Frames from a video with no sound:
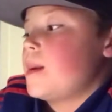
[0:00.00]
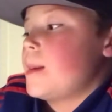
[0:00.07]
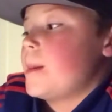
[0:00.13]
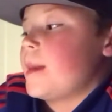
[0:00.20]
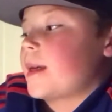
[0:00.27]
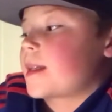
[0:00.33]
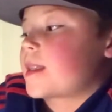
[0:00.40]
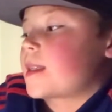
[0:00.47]

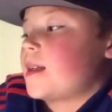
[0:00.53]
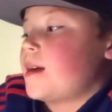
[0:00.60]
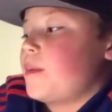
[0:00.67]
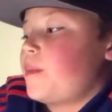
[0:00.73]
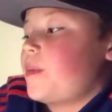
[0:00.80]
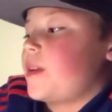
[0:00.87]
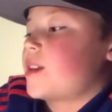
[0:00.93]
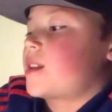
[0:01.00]
Next
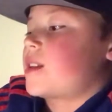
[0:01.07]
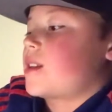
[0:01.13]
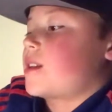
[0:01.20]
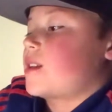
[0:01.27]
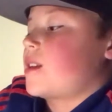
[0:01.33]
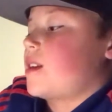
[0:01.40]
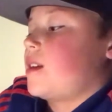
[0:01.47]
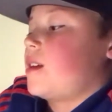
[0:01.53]
up
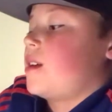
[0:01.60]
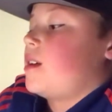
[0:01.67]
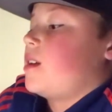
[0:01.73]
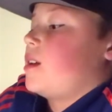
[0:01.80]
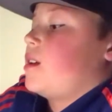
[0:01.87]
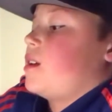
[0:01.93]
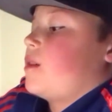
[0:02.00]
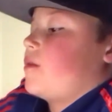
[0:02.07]
is,
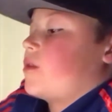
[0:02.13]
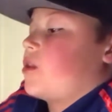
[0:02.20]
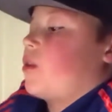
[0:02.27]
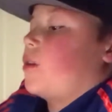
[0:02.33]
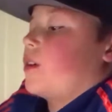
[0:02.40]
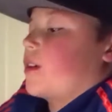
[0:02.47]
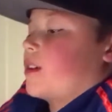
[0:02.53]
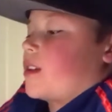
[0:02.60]
of
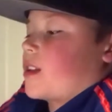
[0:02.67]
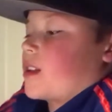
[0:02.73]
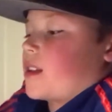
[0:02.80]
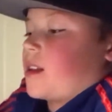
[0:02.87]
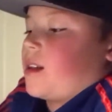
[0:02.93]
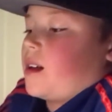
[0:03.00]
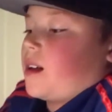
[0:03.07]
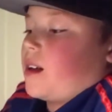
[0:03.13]
course,
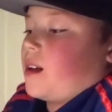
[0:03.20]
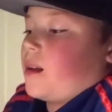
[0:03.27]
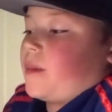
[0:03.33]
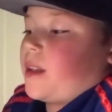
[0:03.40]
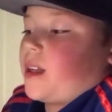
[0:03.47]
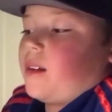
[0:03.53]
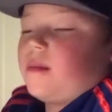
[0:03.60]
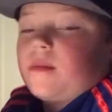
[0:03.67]
you know,